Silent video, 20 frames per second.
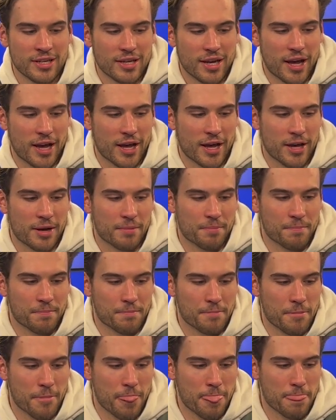And
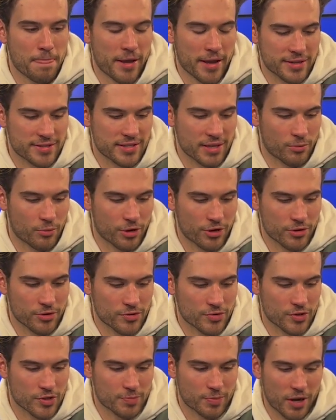as someone who's
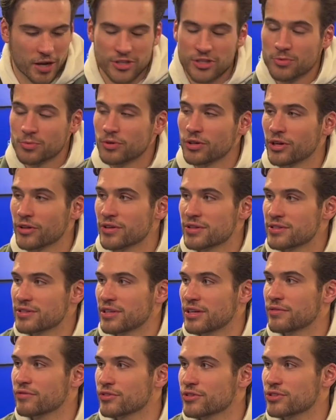responsible on this
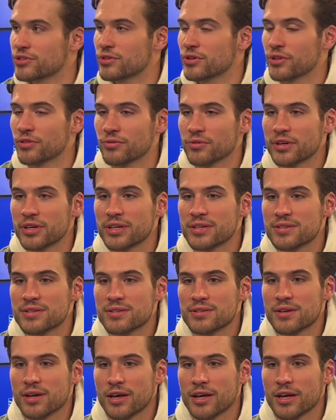team for shooting threes,